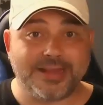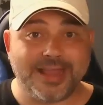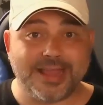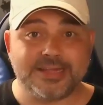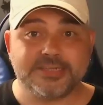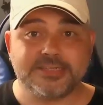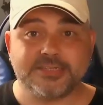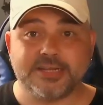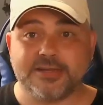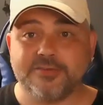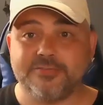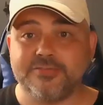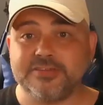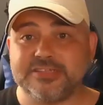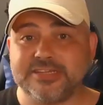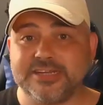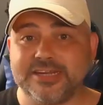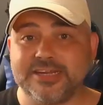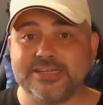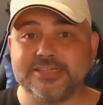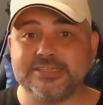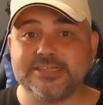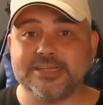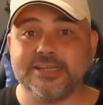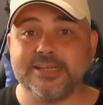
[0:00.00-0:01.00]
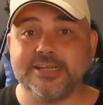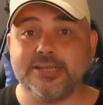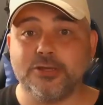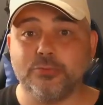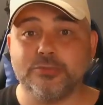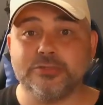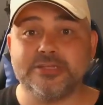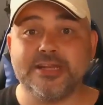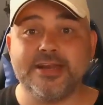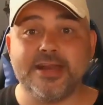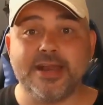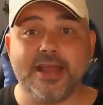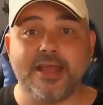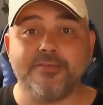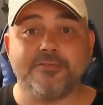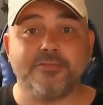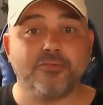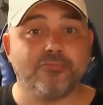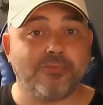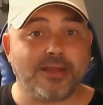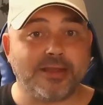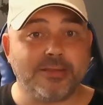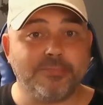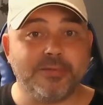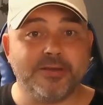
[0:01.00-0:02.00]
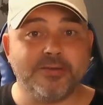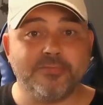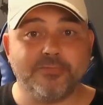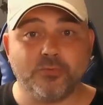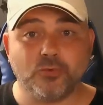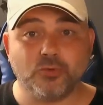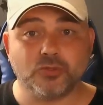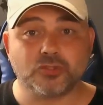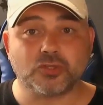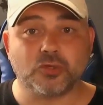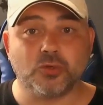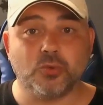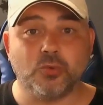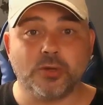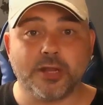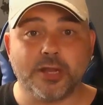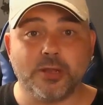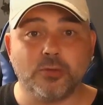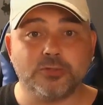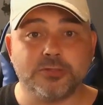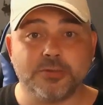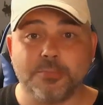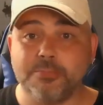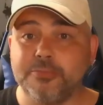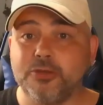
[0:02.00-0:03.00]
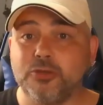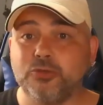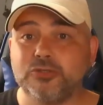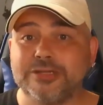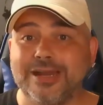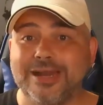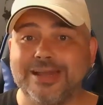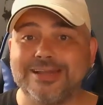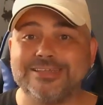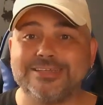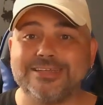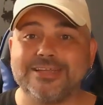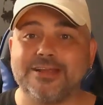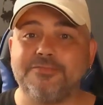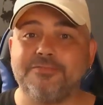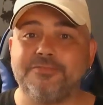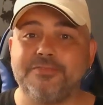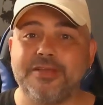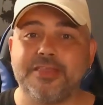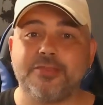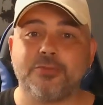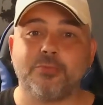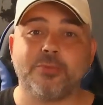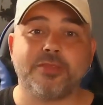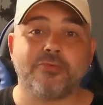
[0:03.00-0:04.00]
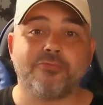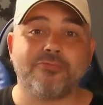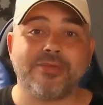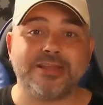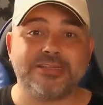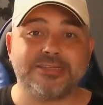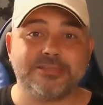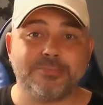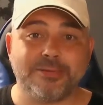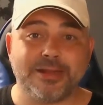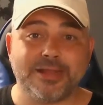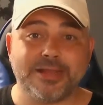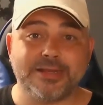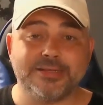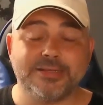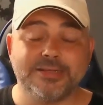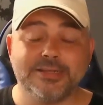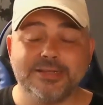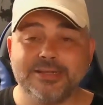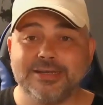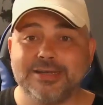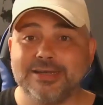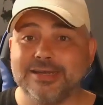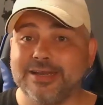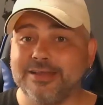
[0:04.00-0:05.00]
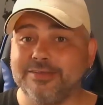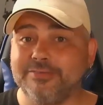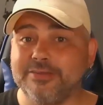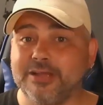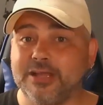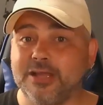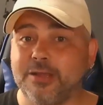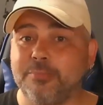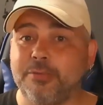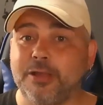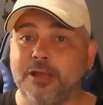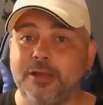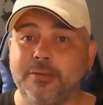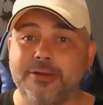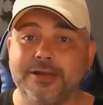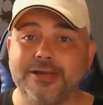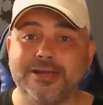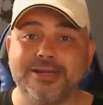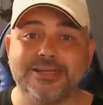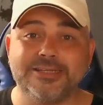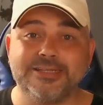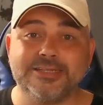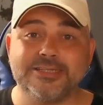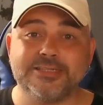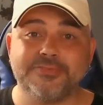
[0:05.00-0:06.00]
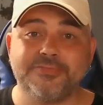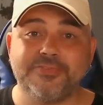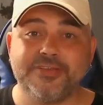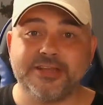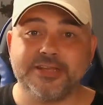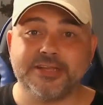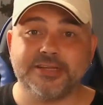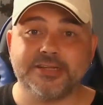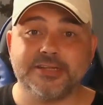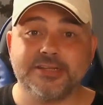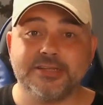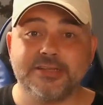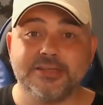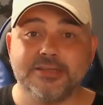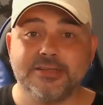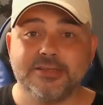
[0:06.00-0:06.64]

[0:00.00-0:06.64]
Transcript: guest at the facility who was in there for raping four schoolgirls and mutilating a fifth with a razor blade, leaving her permanently disfigured,